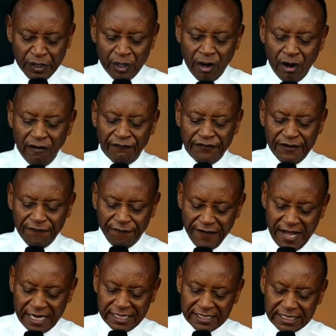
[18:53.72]
of the
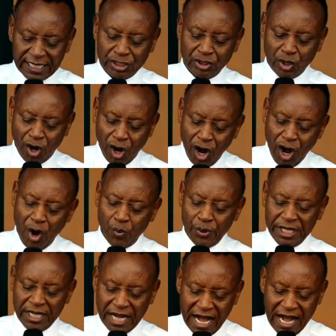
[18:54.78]
fact that all
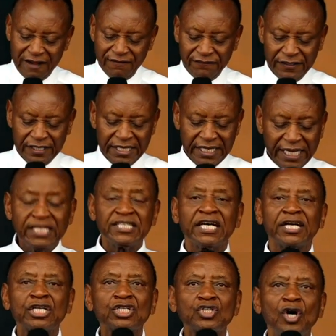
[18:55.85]
we have is a
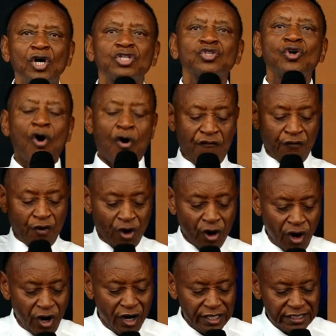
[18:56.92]
result of
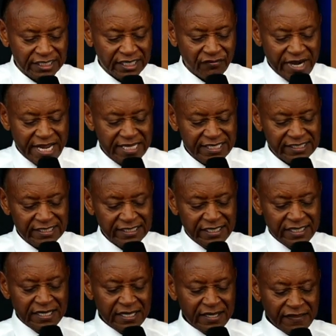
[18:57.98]
God's grace
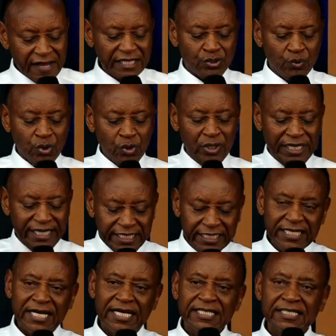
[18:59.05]
that will lead
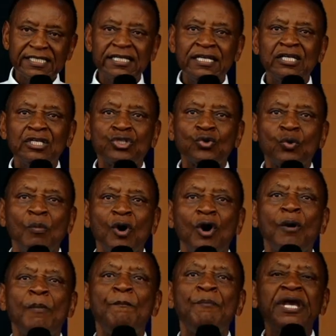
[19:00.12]
us to
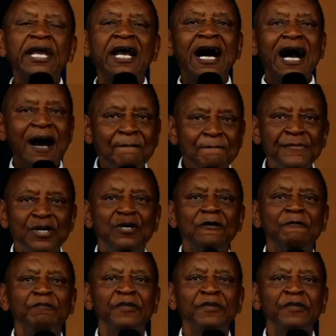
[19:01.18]
more being humble.